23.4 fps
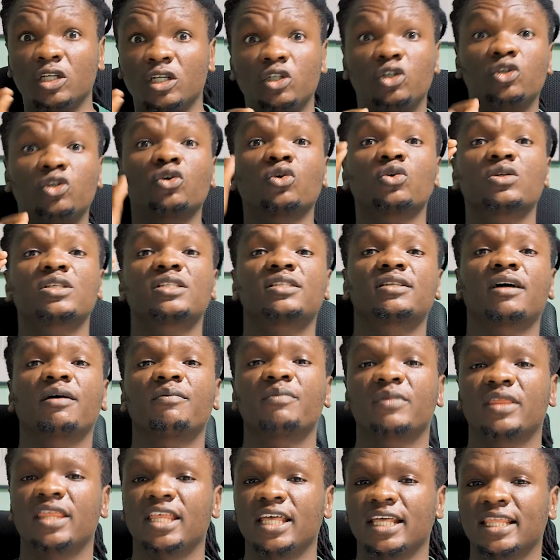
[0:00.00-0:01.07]
Draw
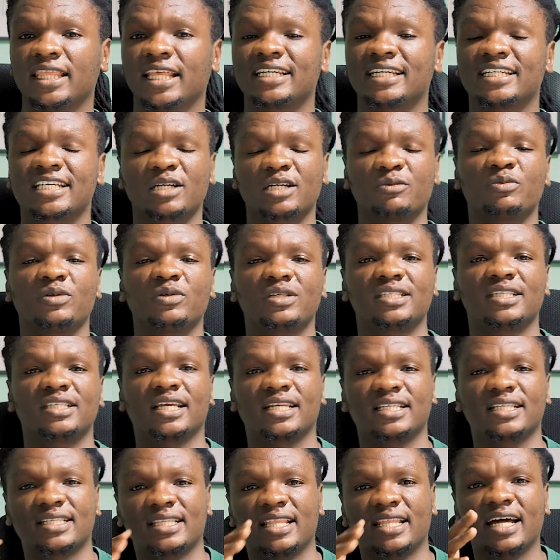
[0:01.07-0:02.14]
something that
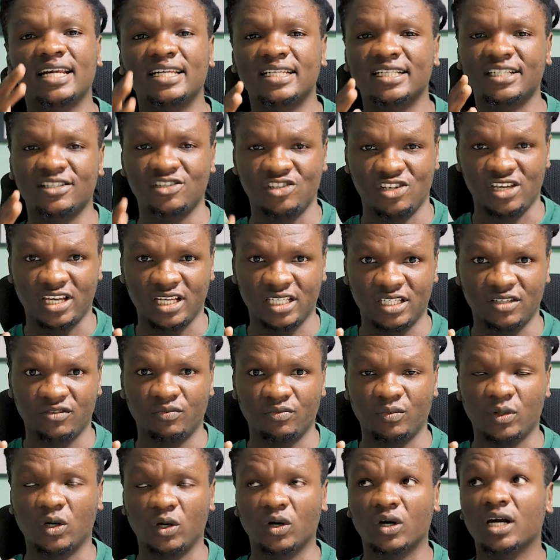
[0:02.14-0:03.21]
represents that creative
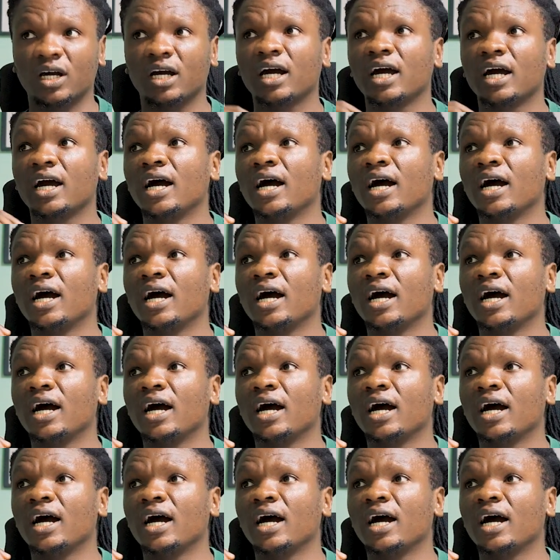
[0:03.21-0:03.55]
block.